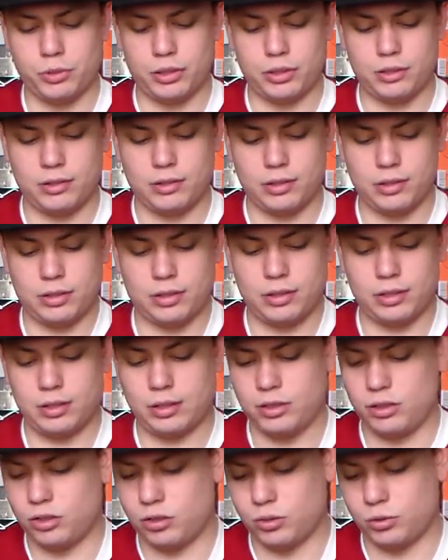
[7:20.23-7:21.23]
but uh,
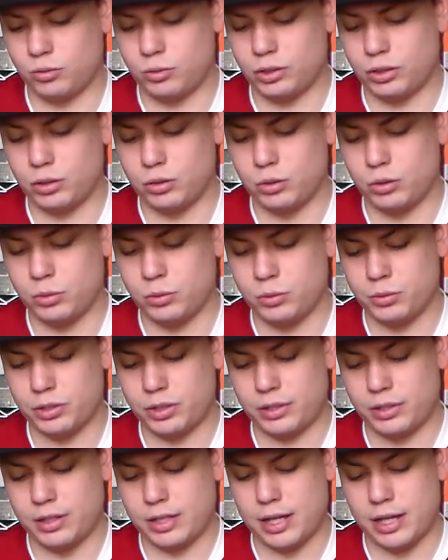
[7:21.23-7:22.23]
you know, really cool
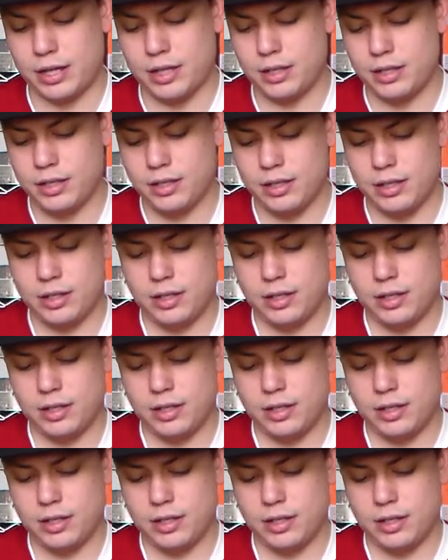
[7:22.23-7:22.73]
one at that.